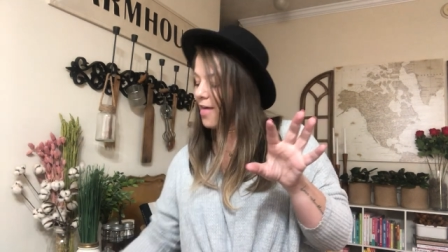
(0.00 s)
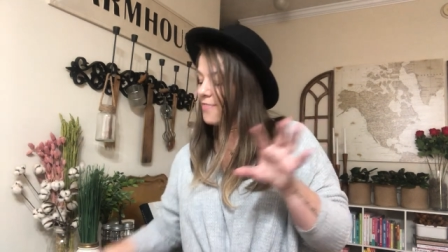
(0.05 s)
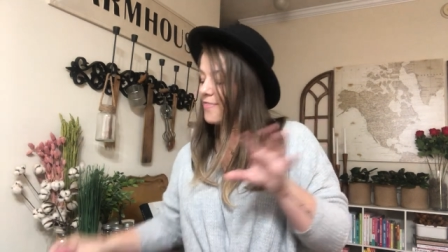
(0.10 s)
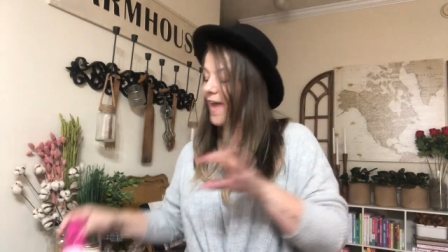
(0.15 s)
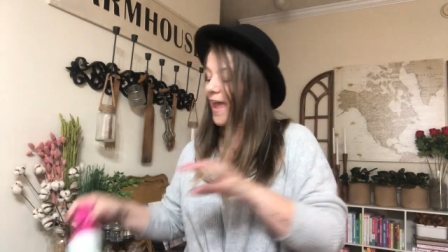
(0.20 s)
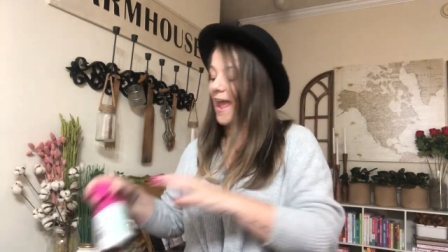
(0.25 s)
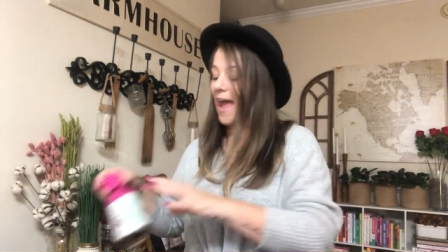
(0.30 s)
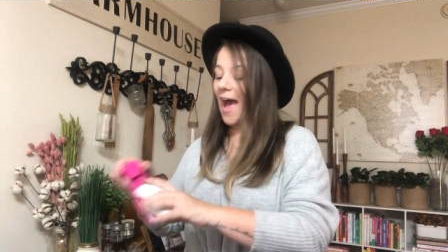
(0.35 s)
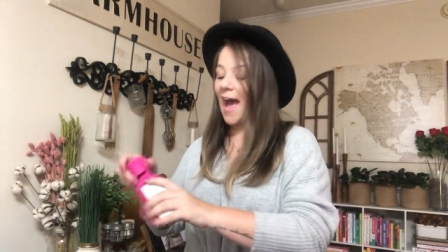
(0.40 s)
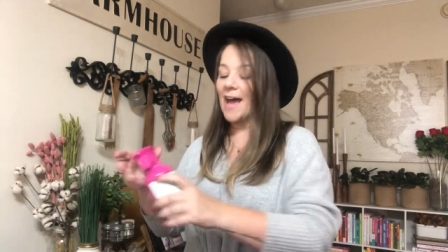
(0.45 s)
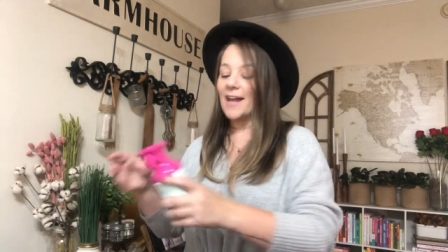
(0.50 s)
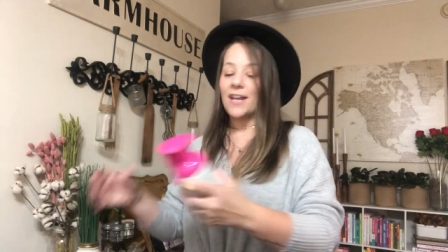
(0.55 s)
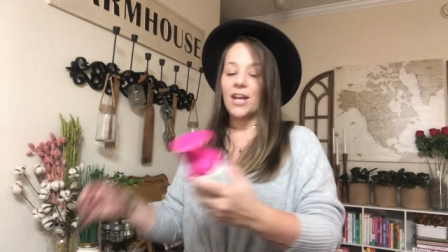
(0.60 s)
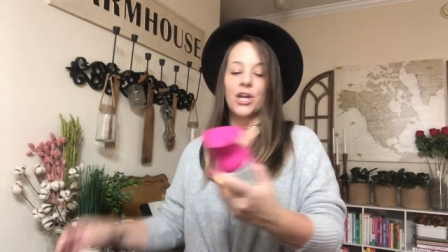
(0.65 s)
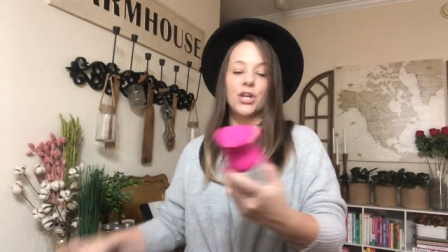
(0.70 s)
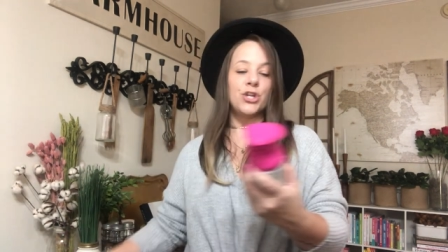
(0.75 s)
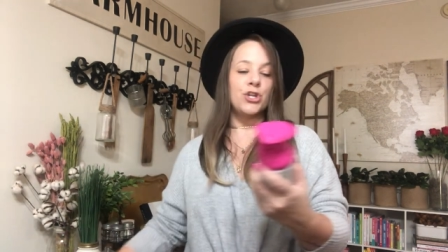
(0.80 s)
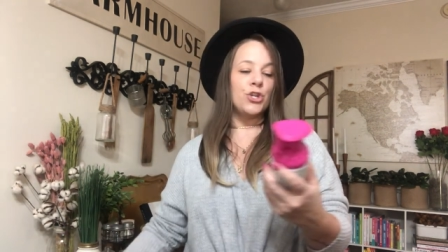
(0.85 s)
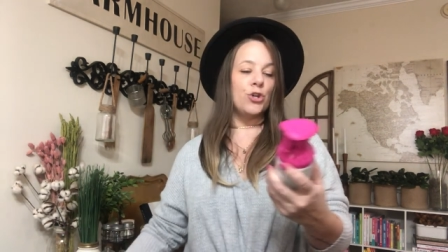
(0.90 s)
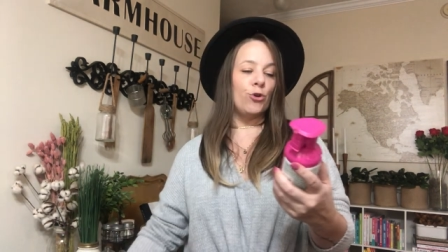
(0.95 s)
They
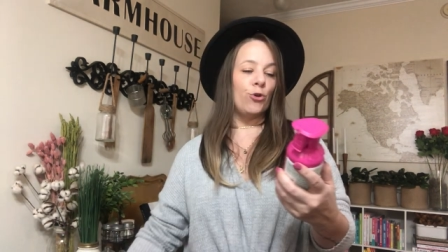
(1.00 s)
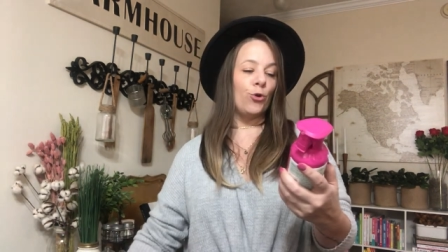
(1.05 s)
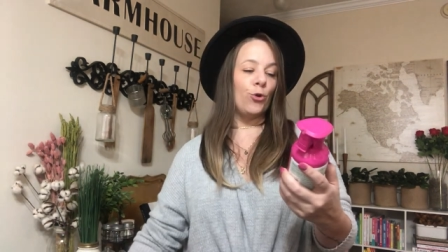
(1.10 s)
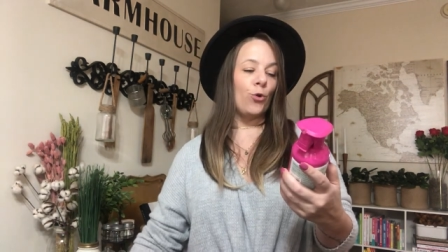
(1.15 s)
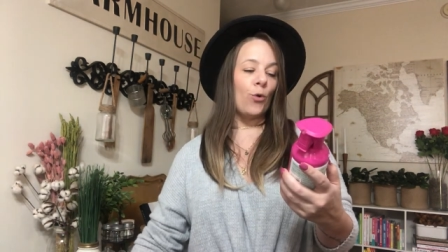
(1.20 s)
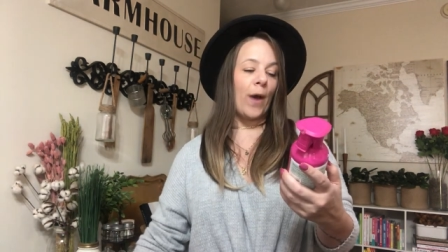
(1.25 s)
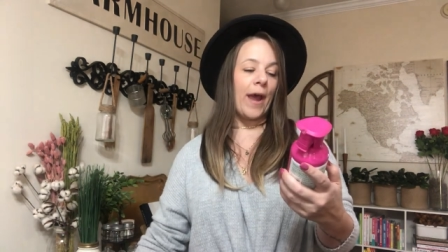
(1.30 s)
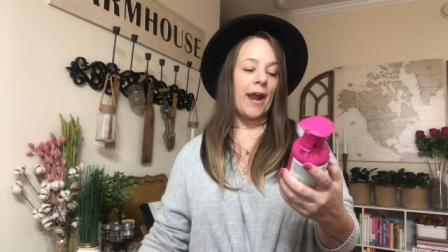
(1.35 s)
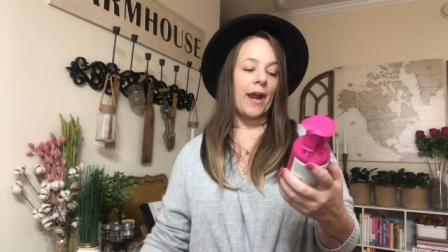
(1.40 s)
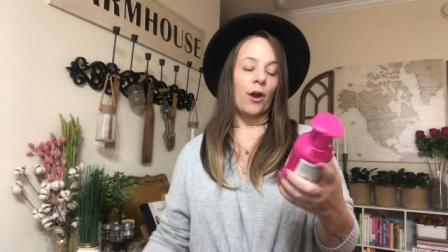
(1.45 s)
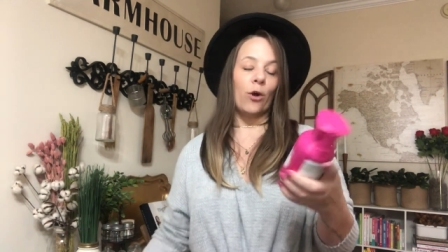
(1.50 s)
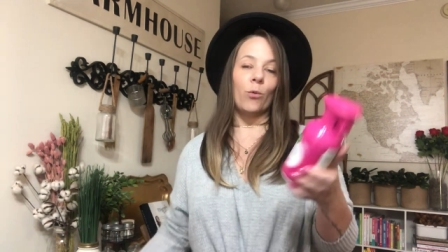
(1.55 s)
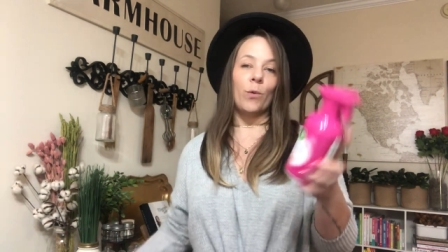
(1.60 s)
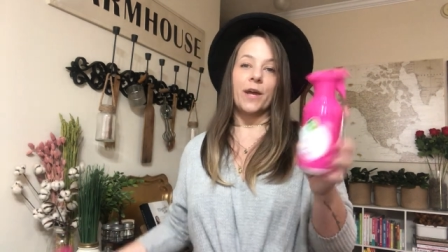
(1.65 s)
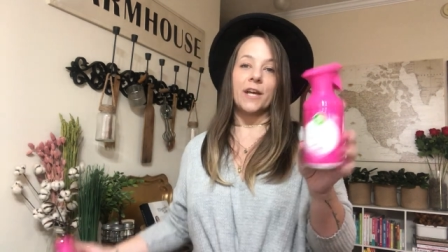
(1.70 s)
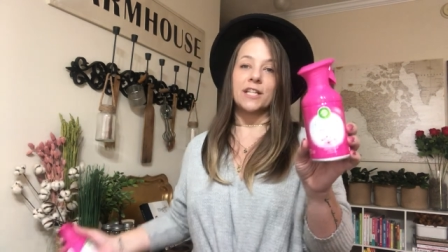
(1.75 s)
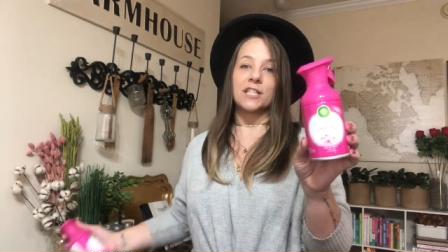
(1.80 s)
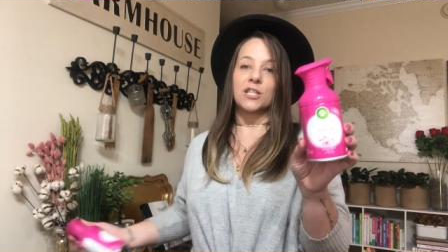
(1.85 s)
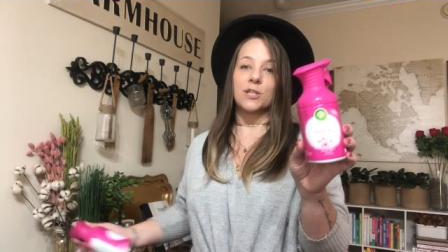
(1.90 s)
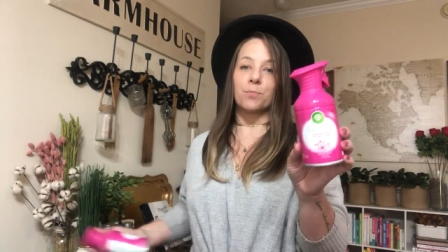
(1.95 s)
had new
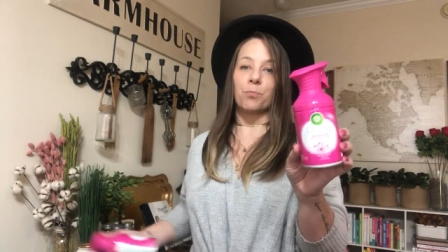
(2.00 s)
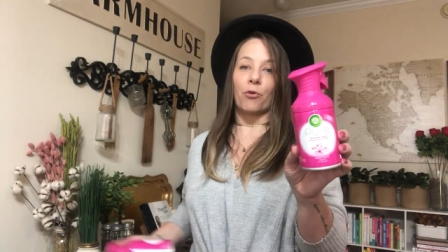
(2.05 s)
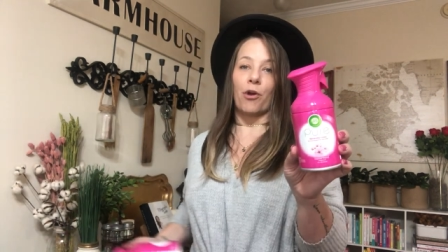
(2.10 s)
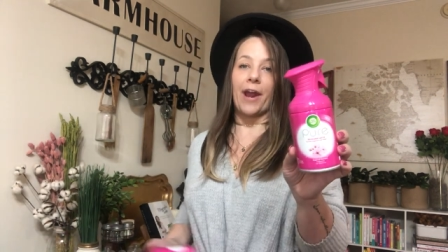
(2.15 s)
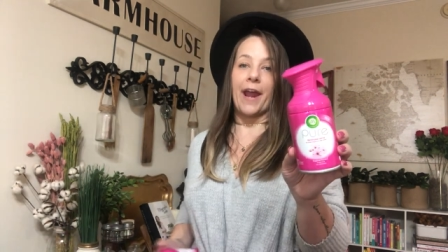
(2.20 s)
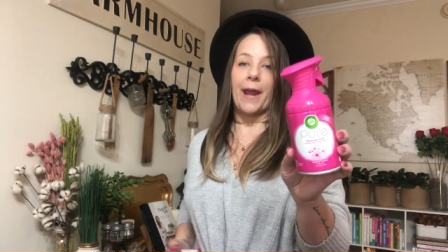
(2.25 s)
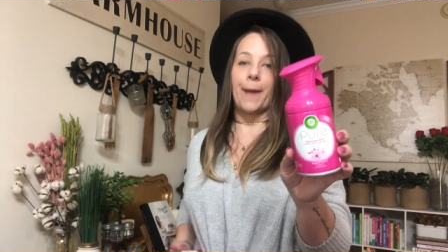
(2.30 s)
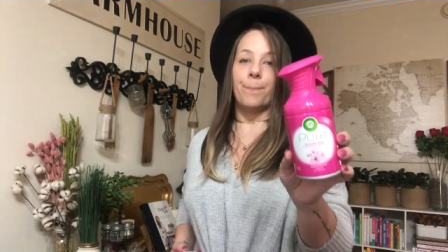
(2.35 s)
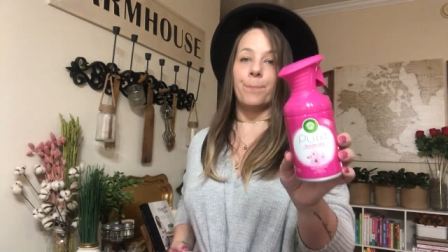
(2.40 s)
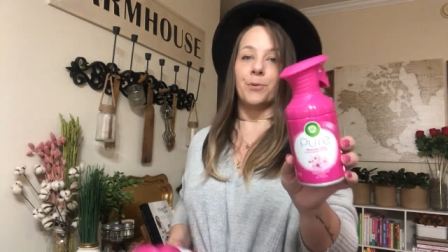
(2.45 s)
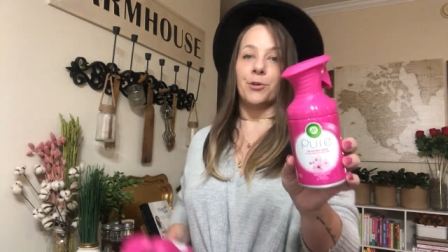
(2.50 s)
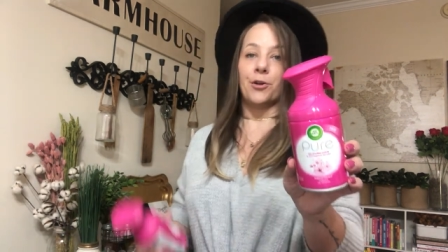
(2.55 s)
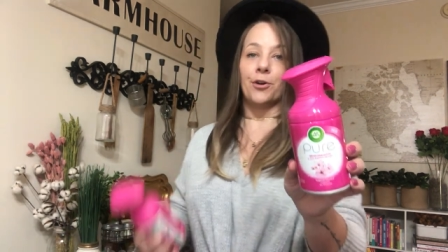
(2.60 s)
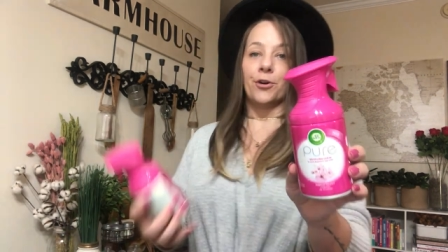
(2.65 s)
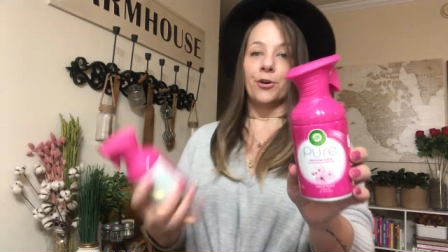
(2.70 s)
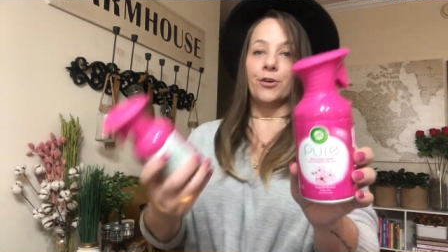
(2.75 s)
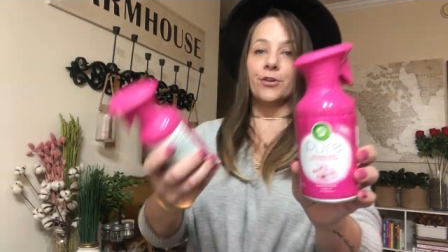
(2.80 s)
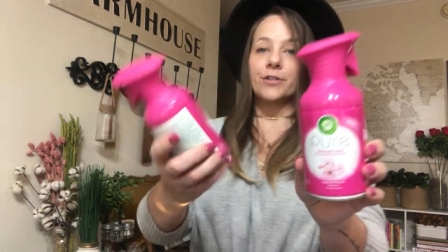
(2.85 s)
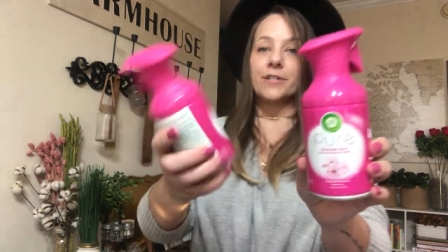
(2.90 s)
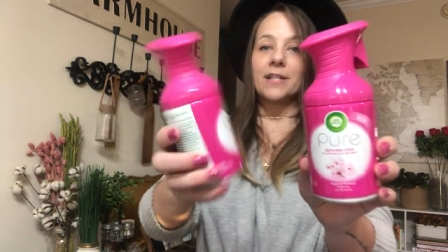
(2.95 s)
Airwick spray
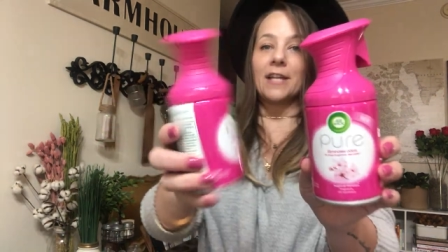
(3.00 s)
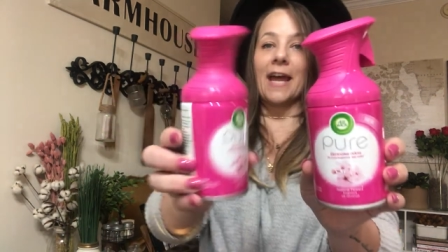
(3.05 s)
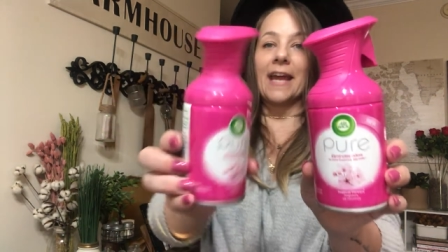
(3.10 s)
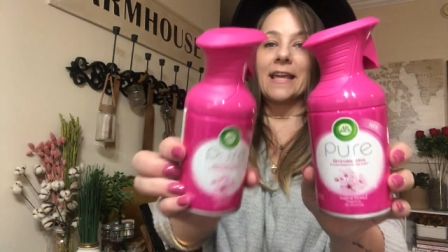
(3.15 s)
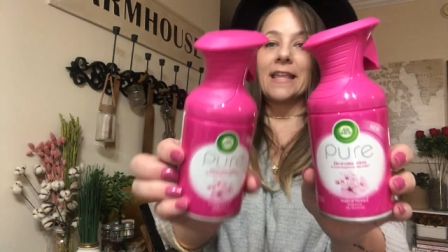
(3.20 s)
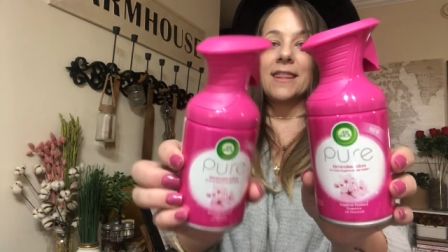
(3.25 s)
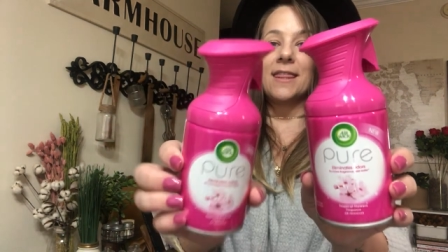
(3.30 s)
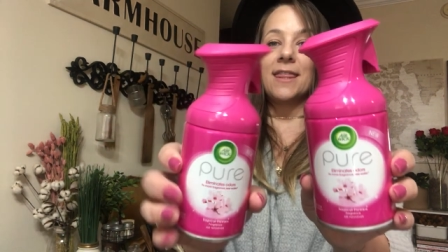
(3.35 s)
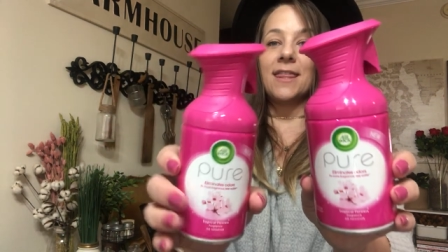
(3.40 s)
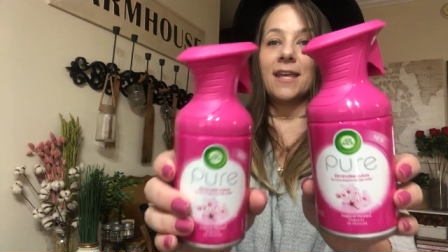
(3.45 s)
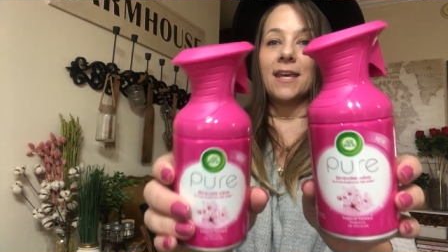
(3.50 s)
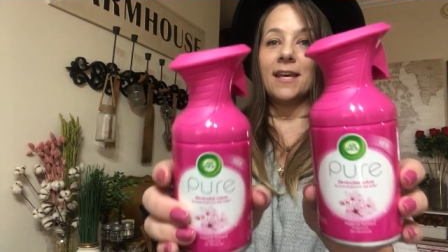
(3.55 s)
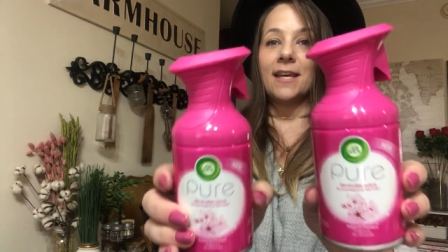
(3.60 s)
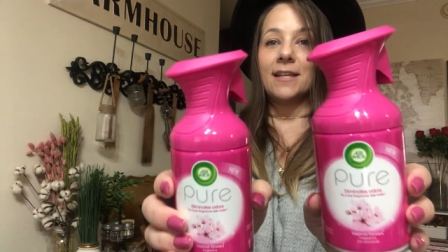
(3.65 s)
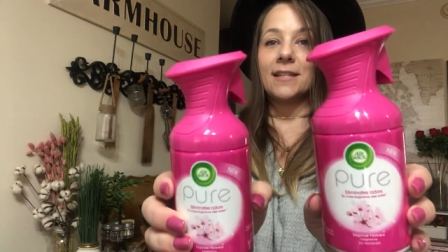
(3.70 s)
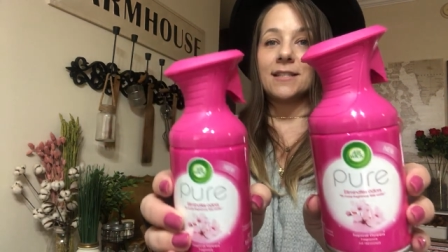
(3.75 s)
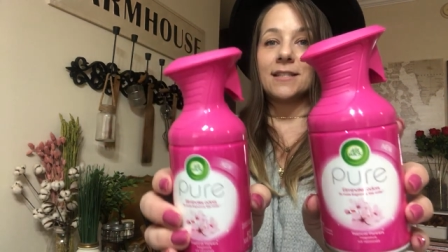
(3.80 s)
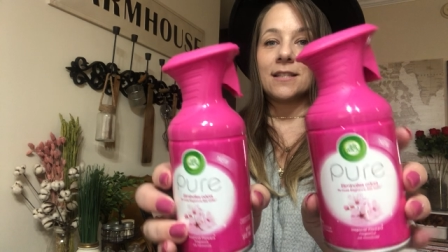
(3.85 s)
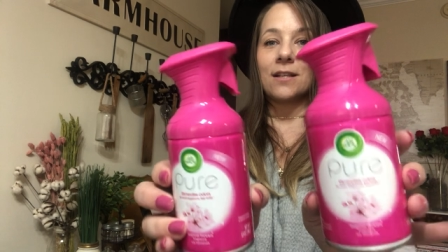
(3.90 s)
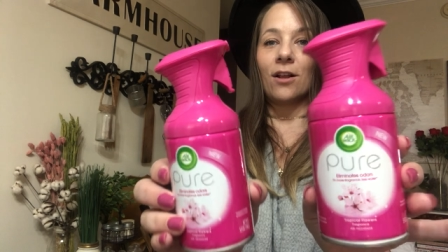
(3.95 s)
pures like
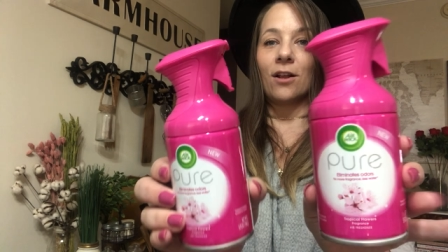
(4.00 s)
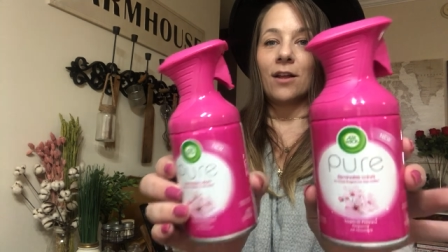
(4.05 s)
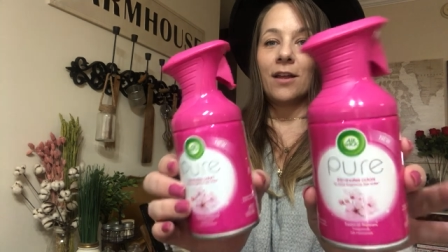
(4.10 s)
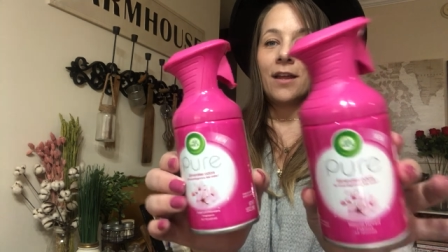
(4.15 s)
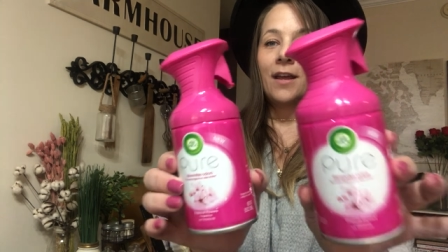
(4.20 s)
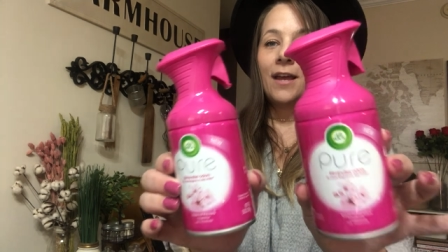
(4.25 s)
this.